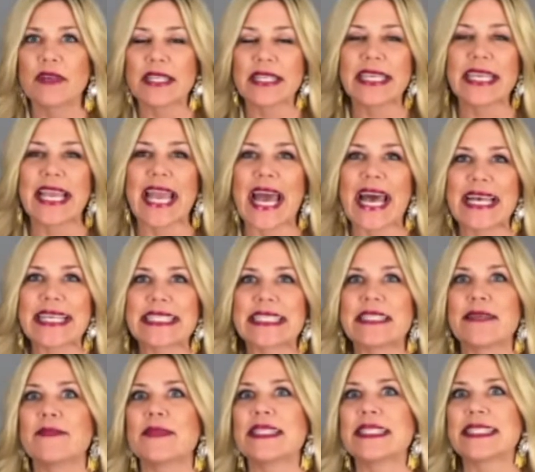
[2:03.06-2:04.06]
really has
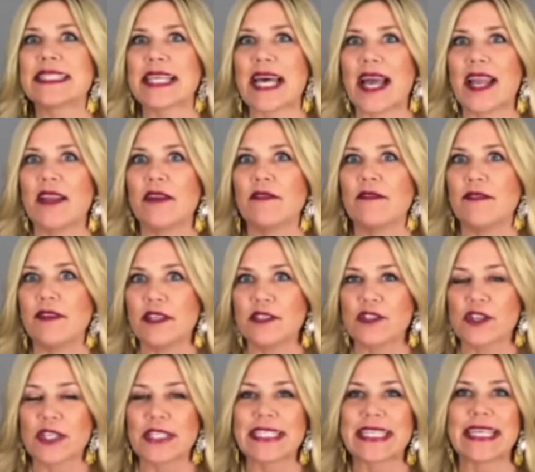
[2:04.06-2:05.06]
some design
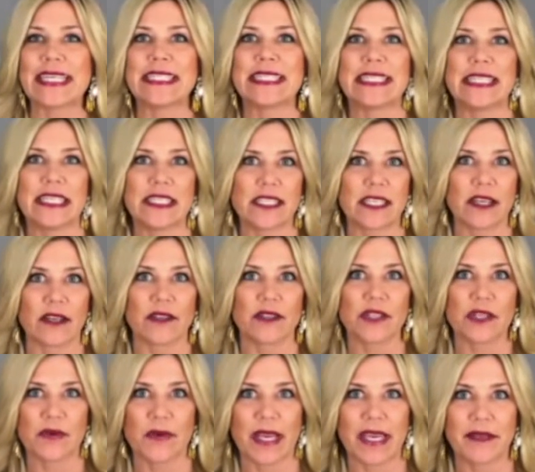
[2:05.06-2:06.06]
features and detail
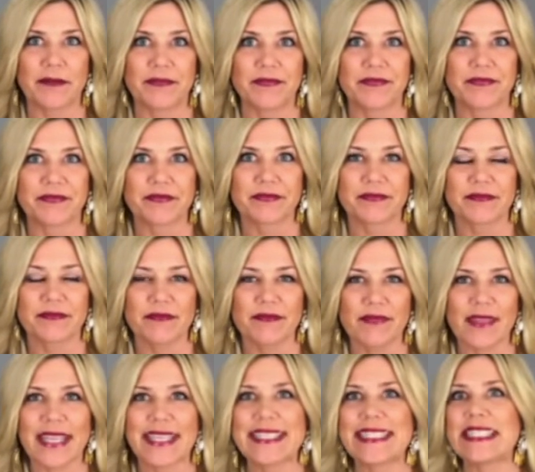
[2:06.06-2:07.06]
to it.
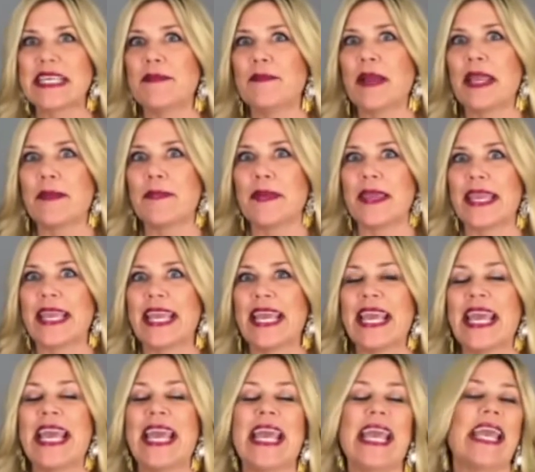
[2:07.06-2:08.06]
So that might be
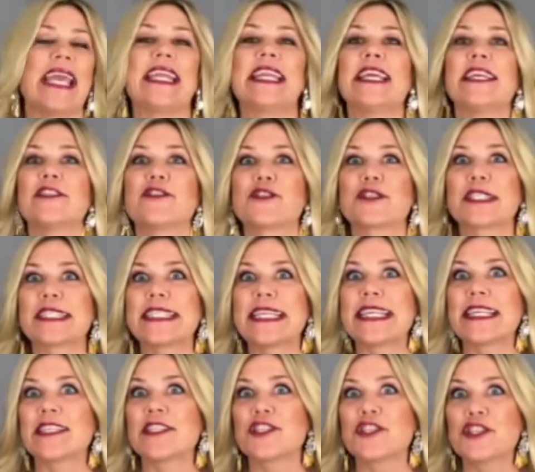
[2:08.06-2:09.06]
an
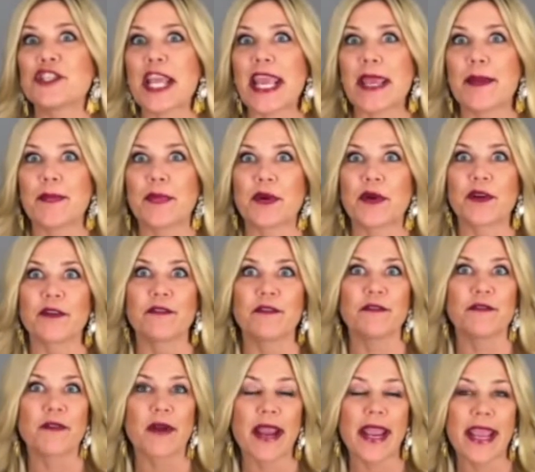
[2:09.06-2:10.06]
interesting shape or
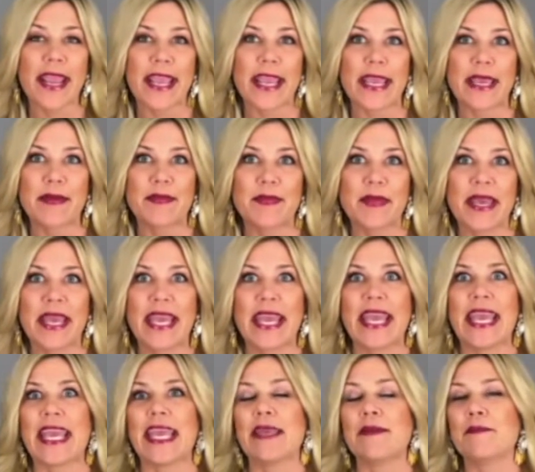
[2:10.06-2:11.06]
frame.
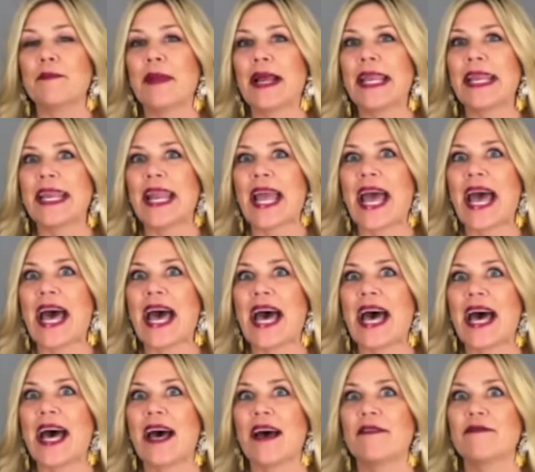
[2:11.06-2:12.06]
It might
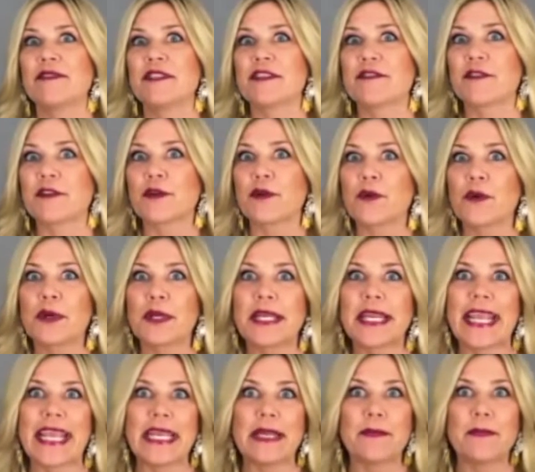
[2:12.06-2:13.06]
have different
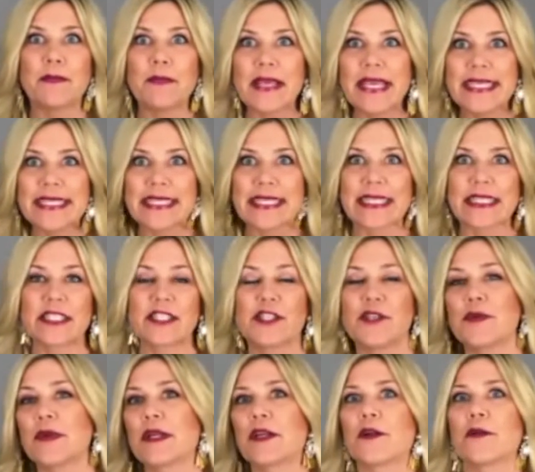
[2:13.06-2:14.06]
ornate pieces
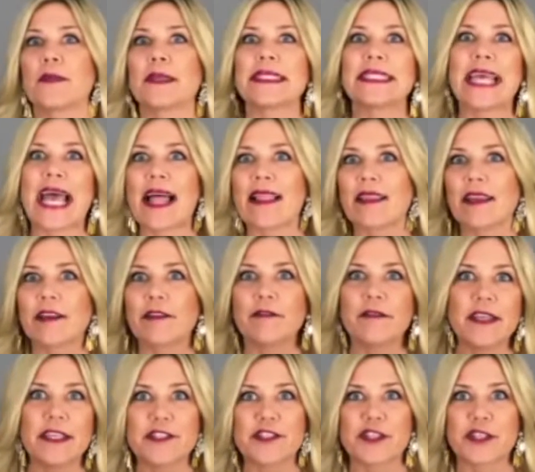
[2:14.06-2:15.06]
to it or metallic
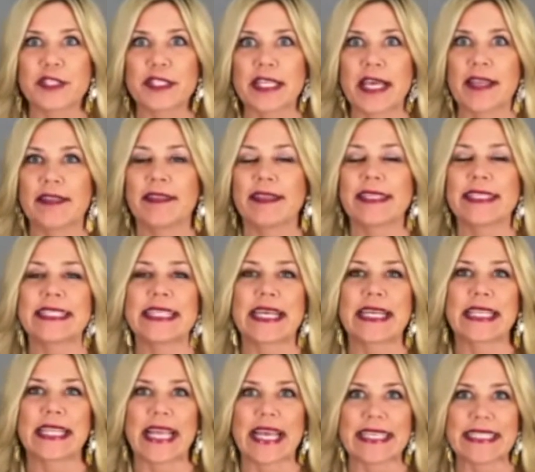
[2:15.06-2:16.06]
features on the
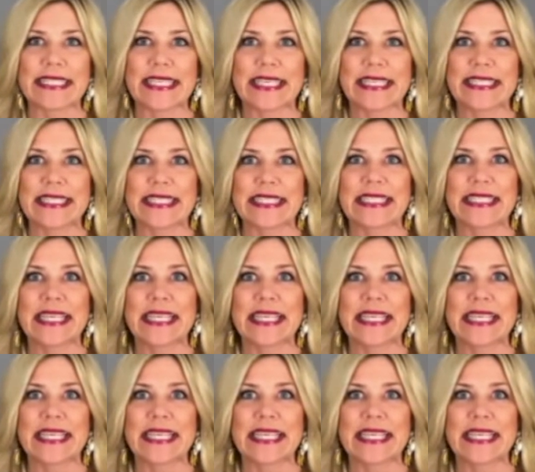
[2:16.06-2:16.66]
sunglasses.